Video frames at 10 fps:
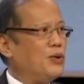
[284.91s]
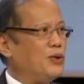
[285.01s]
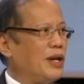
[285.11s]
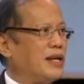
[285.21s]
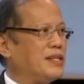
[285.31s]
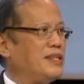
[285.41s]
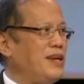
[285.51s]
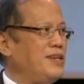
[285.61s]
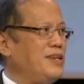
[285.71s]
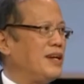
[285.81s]
utilized
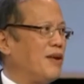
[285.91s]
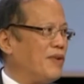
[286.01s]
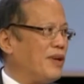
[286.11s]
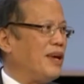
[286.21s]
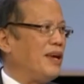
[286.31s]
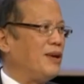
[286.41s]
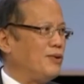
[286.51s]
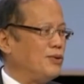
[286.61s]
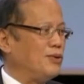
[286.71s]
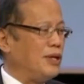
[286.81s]
each and every day,
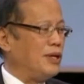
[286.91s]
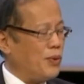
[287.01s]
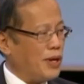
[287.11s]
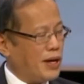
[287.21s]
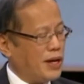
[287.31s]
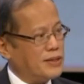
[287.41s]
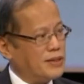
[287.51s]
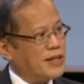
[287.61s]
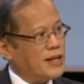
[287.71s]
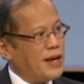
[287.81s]
including the
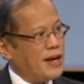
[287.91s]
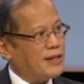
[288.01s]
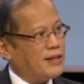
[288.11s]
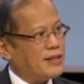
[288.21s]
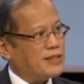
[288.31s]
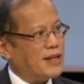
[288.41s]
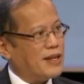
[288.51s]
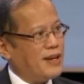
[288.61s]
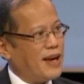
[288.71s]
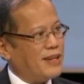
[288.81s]
weekends and
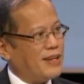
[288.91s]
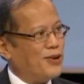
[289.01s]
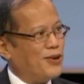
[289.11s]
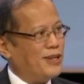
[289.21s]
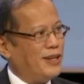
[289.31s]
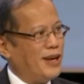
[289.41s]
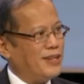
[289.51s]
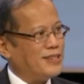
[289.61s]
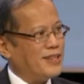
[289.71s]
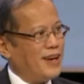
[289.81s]
the
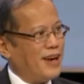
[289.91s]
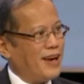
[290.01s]
holidays